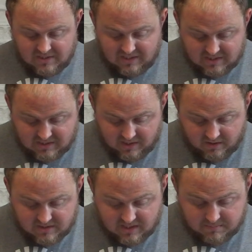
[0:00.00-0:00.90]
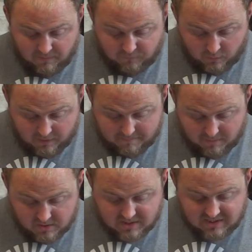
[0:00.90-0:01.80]
6 there, it says, "Before the
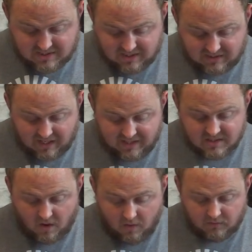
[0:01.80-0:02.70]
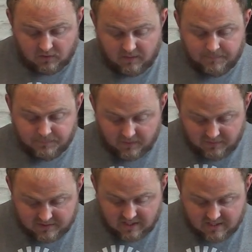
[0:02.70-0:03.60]
mercy seat that is over
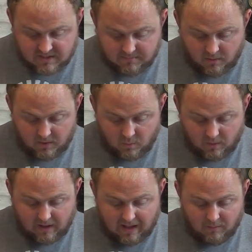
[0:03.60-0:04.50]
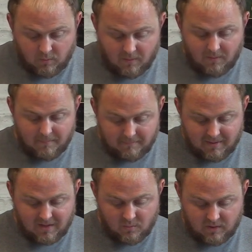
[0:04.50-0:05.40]
the testimony, where I will
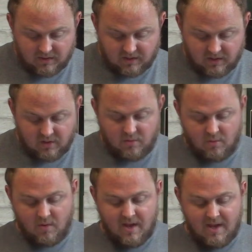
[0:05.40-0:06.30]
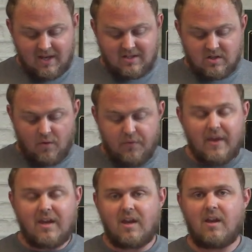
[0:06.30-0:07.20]
meet with you." And so
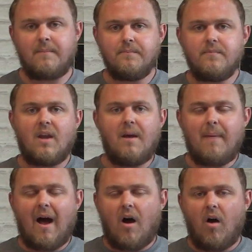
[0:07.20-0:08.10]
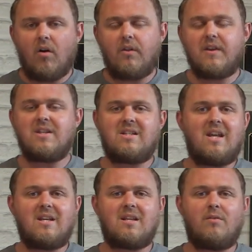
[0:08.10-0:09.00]
thinking about all of these
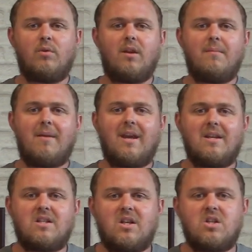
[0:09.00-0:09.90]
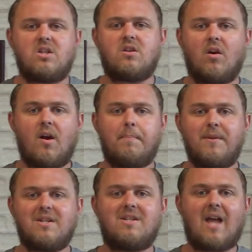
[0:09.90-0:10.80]
things, it really begins to stir up
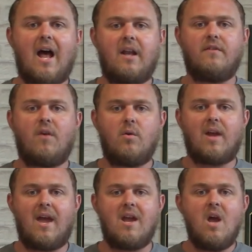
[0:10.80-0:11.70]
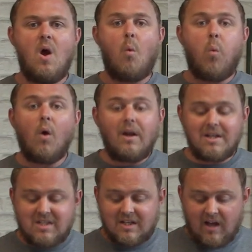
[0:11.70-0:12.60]
this side of, okay, what
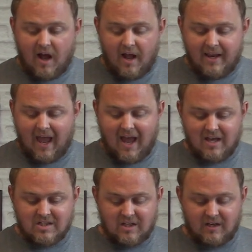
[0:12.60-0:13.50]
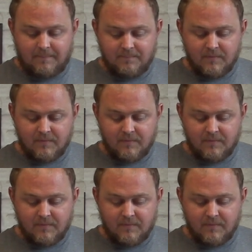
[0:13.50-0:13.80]
is God asking